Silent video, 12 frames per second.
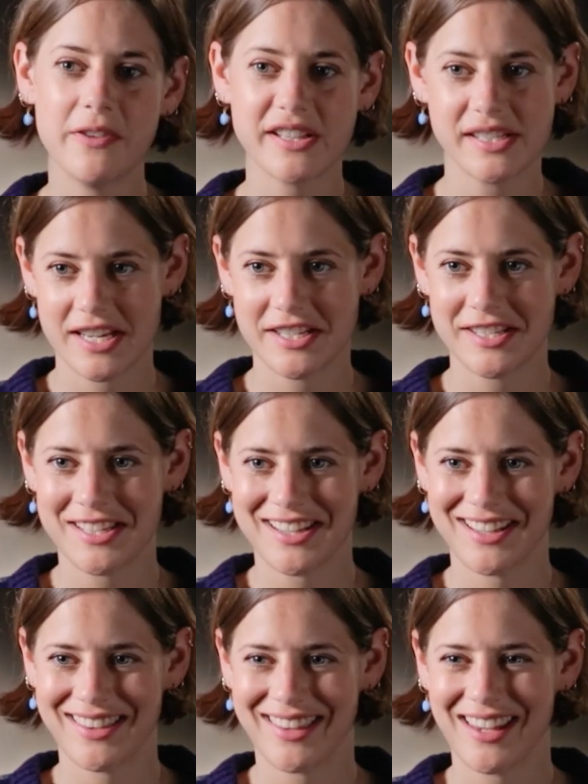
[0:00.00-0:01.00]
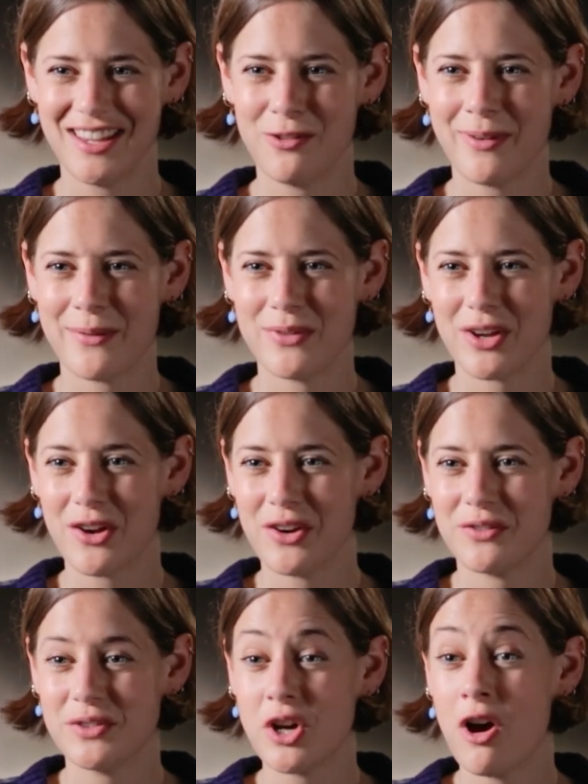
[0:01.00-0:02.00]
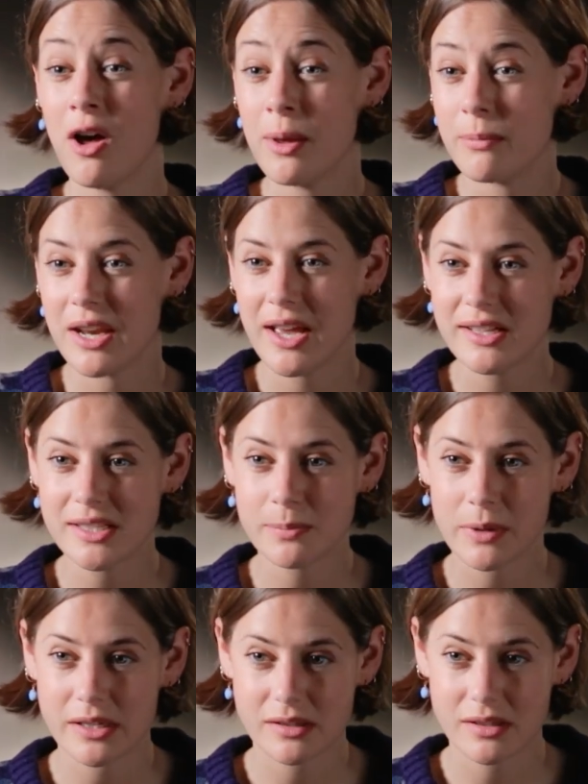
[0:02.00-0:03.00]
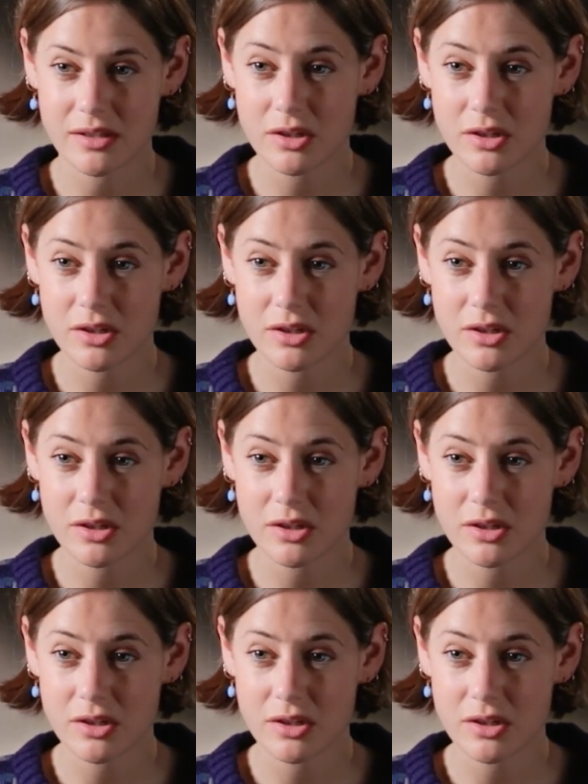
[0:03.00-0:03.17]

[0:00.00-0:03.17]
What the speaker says: fascinating that he found the kind of time and headspace to